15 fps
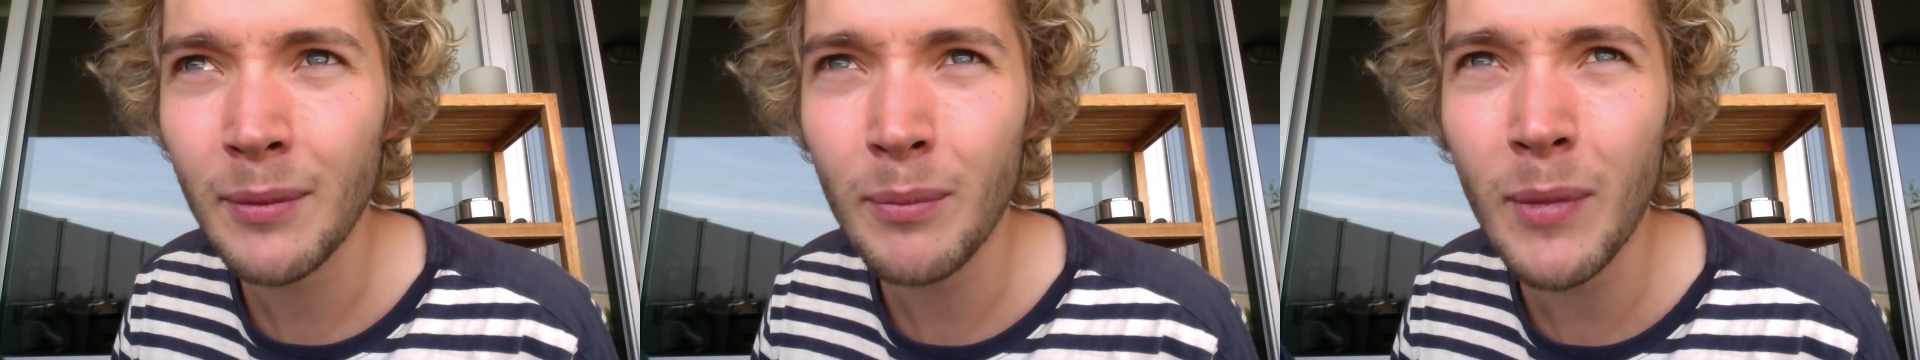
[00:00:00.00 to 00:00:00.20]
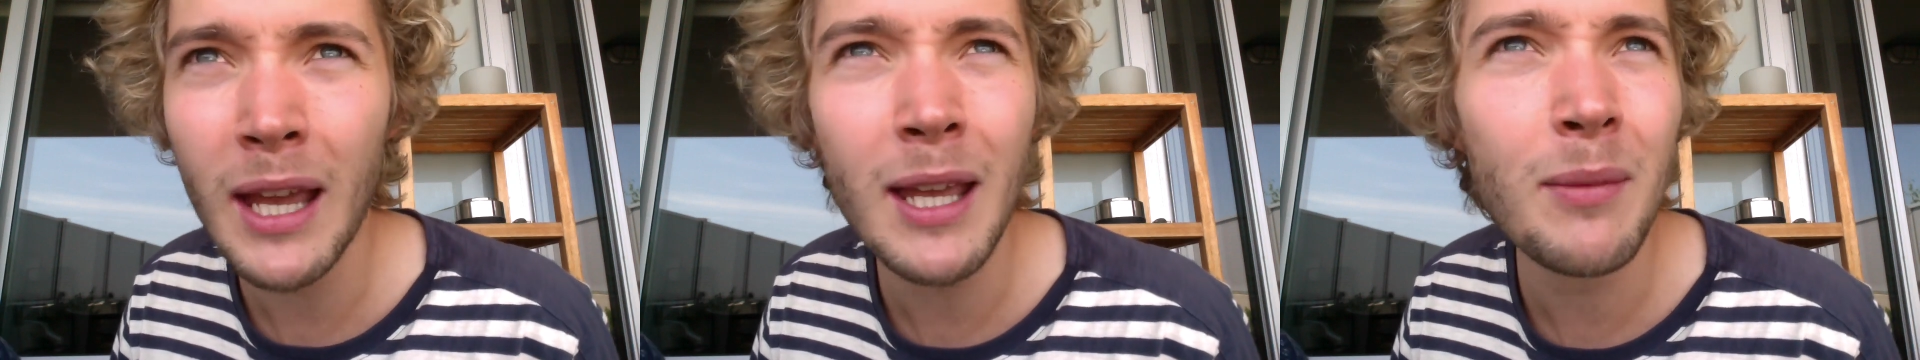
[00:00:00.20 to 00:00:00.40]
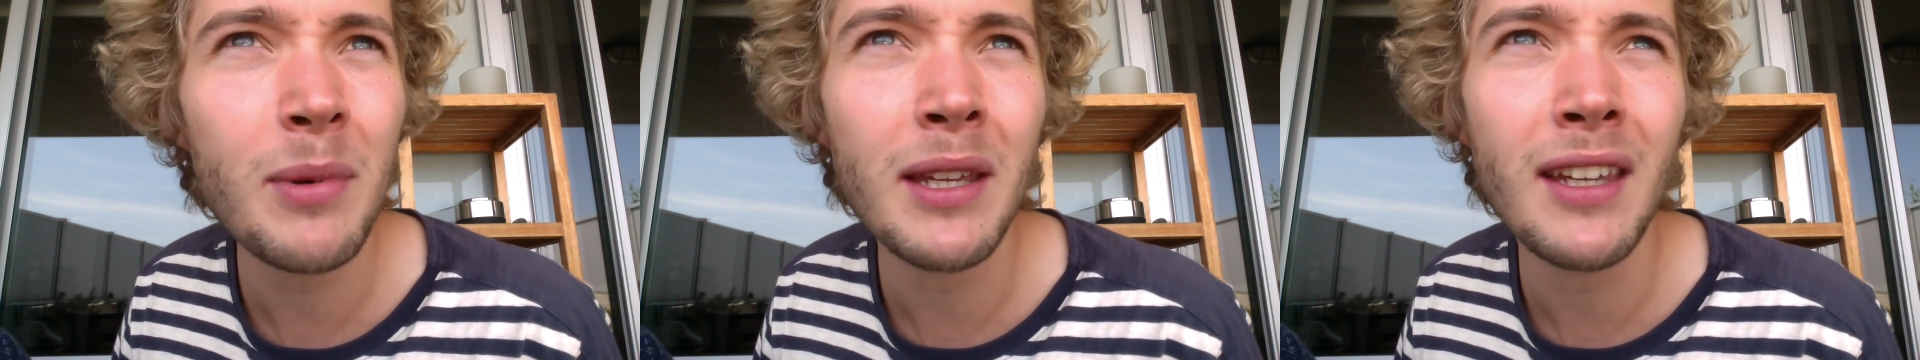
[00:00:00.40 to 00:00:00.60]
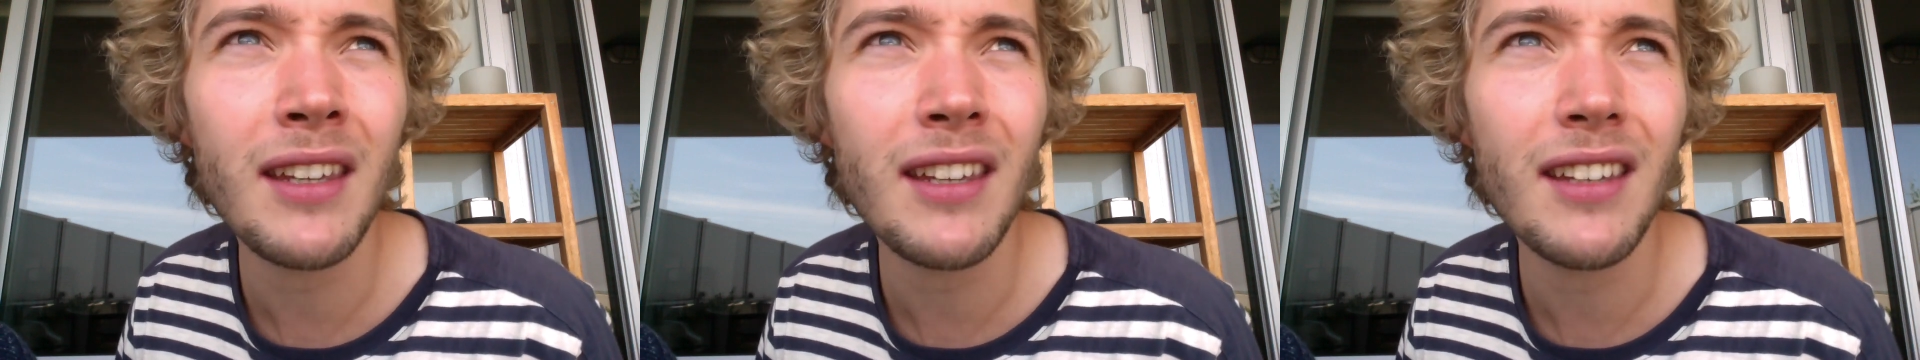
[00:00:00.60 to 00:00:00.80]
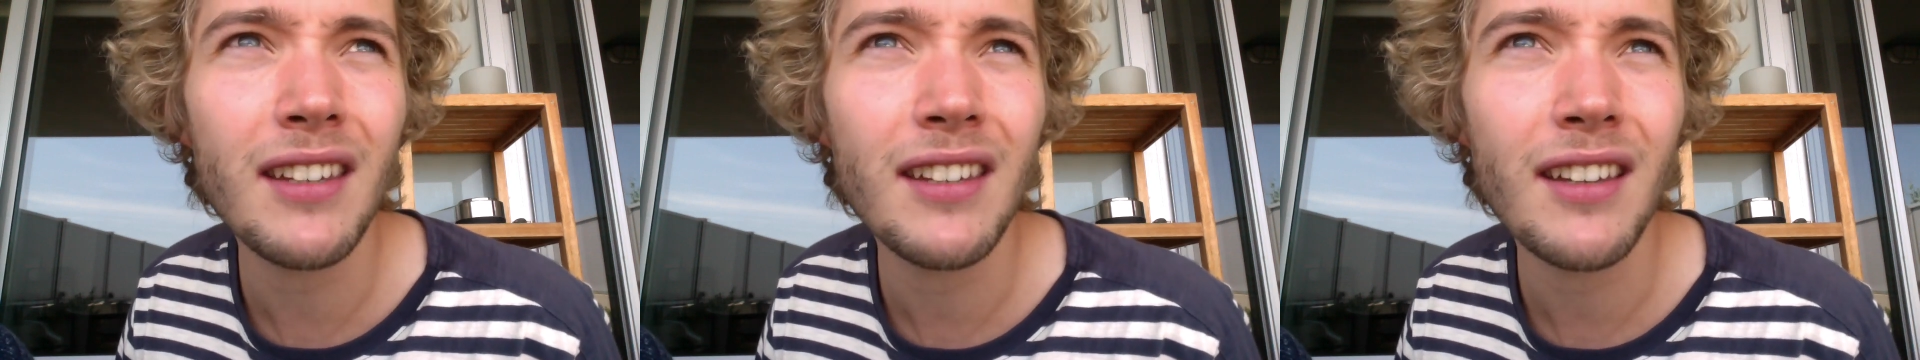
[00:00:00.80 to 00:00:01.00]

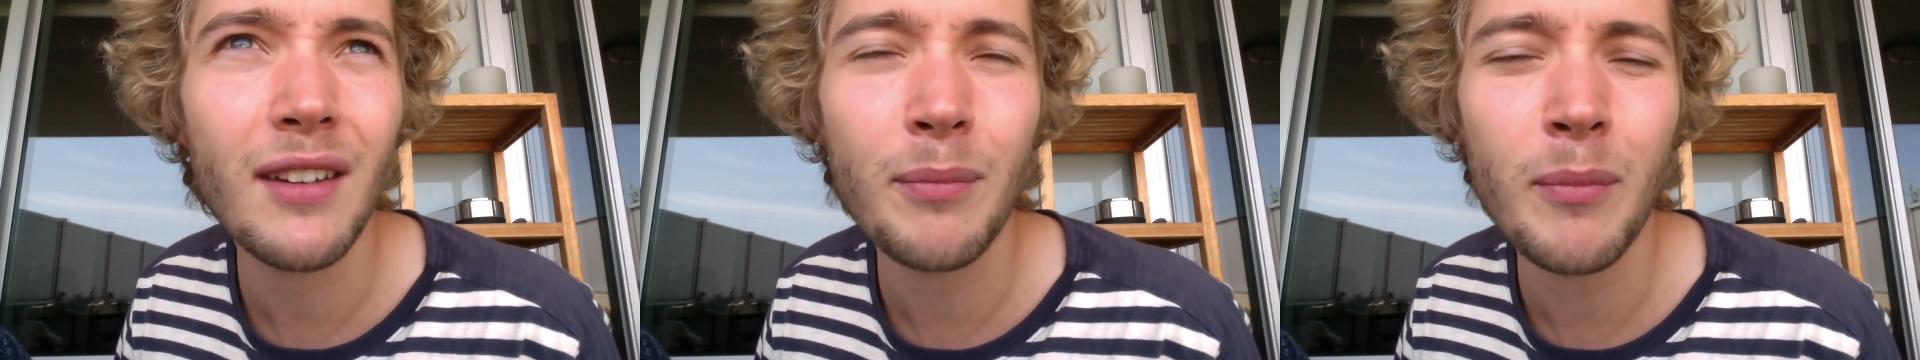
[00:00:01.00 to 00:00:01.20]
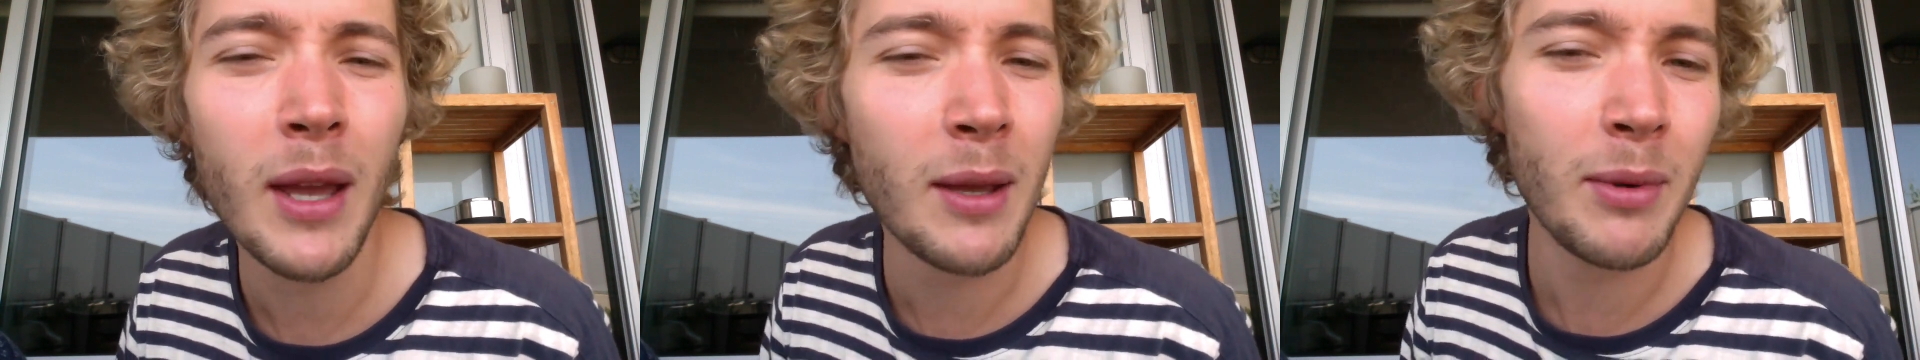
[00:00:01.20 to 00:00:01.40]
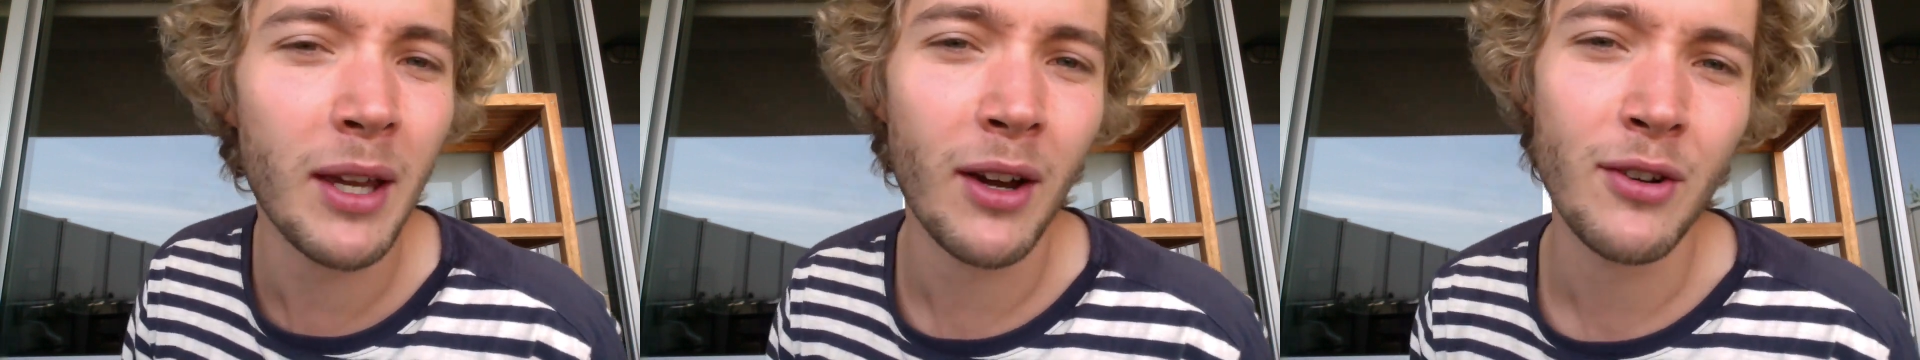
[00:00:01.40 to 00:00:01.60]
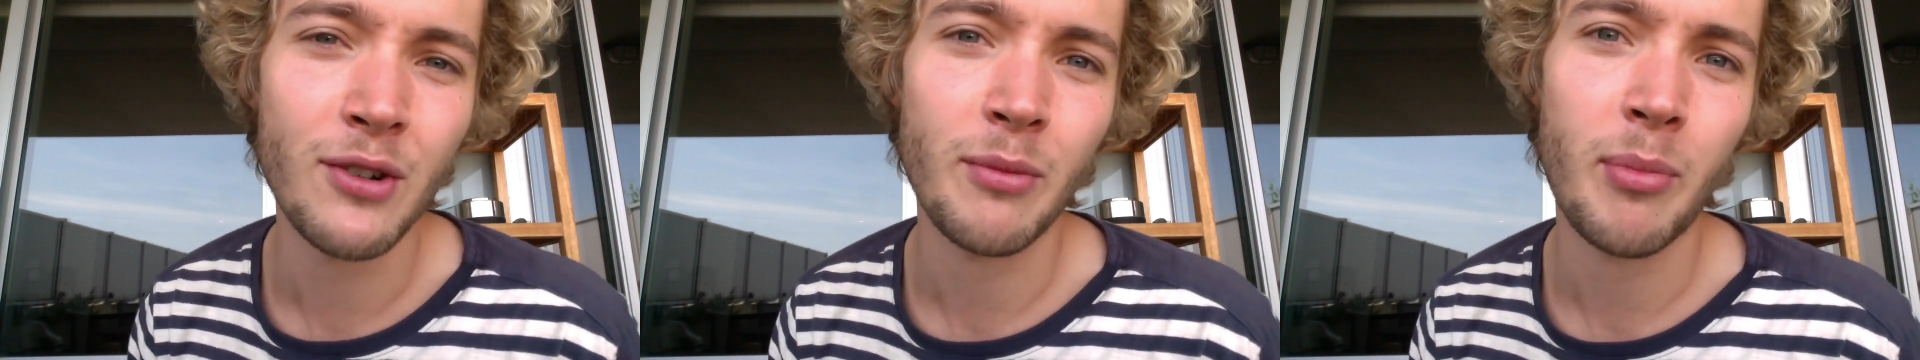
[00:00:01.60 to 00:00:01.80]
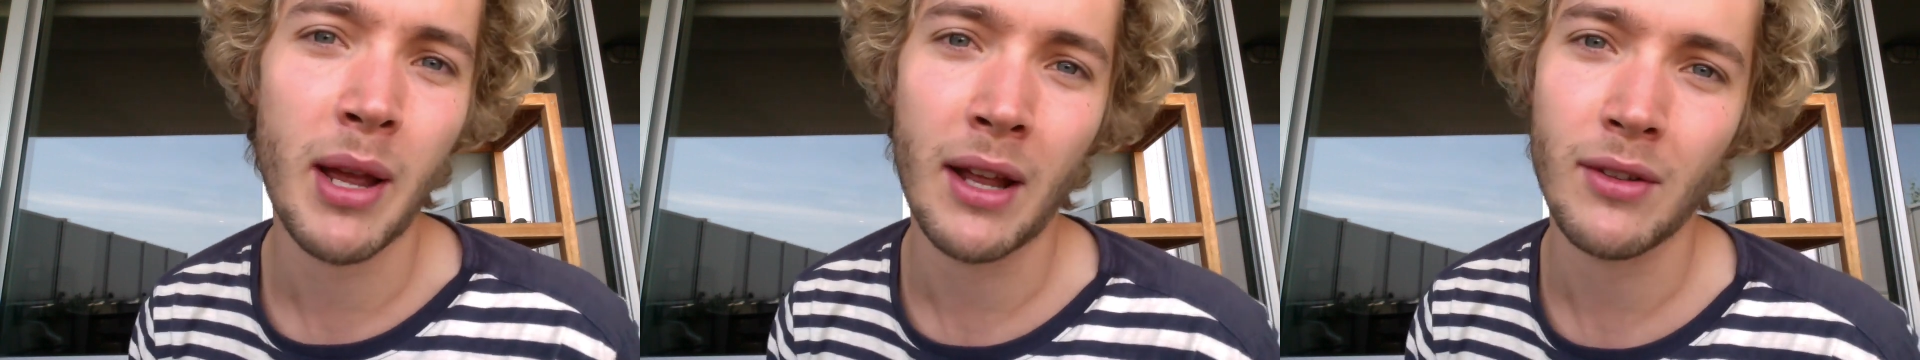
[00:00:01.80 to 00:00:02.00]
maybe
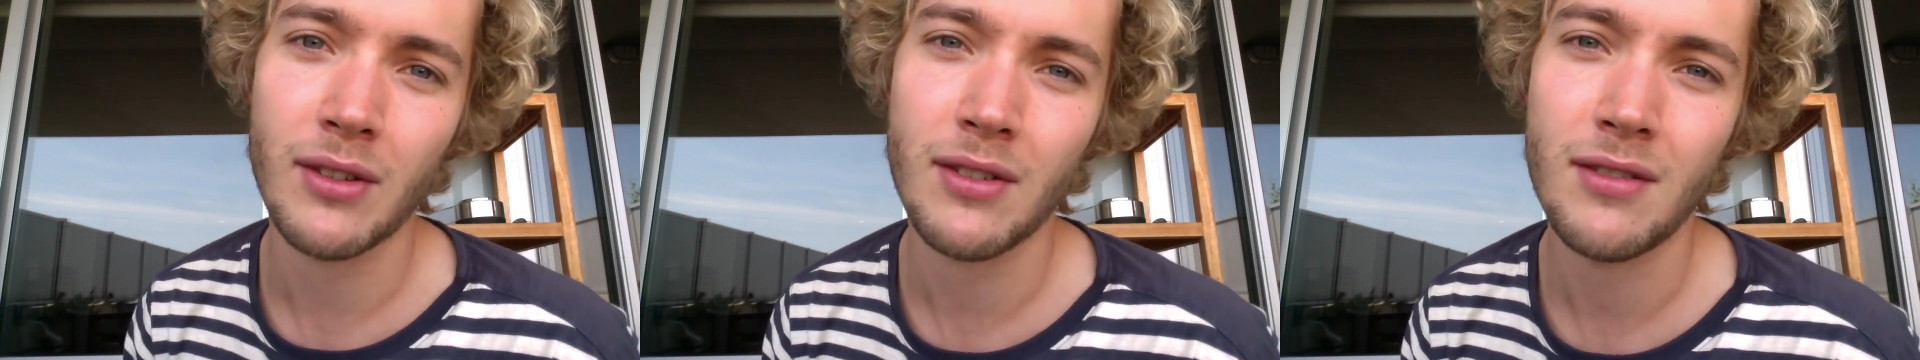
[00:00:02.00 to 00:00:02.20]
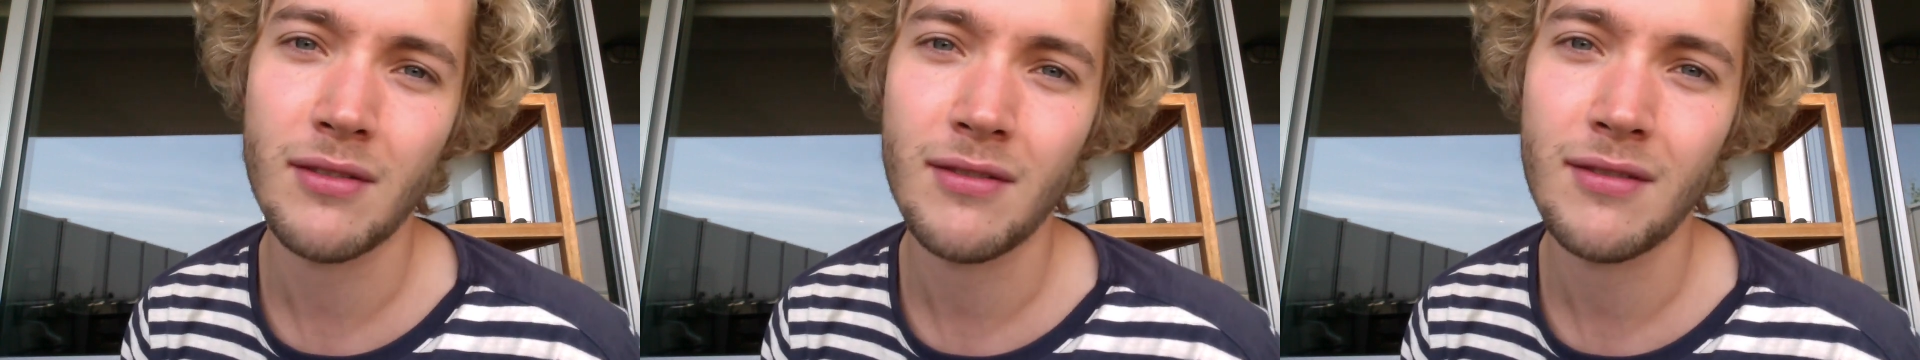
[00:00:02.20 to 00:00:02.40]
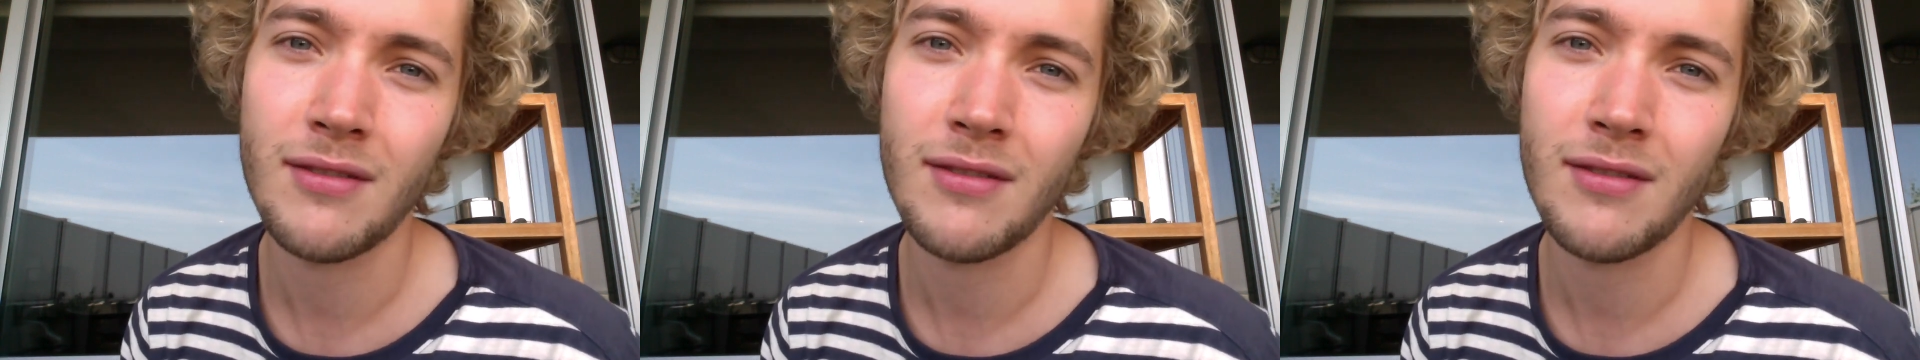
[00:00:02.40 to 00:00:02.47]
£100,